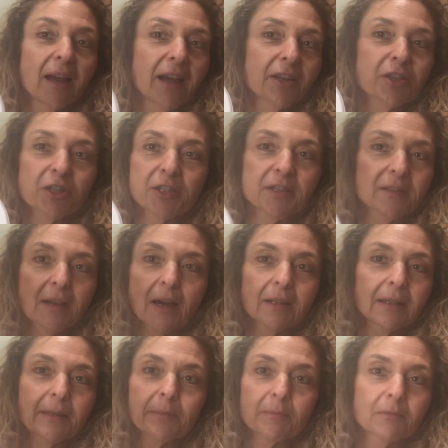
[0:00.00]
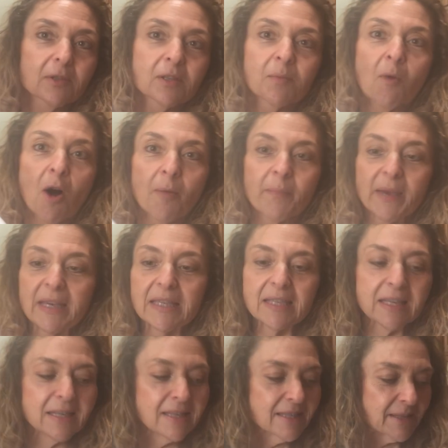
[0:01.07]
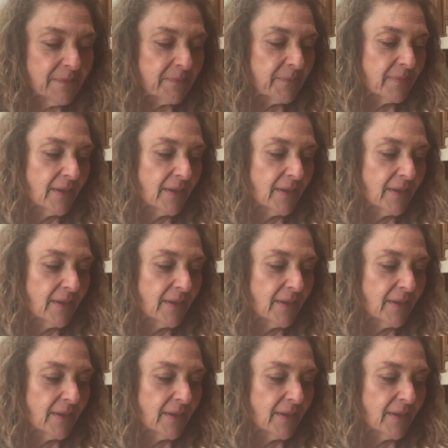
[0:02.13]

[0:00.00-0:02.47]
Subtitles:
and just got them small pieces.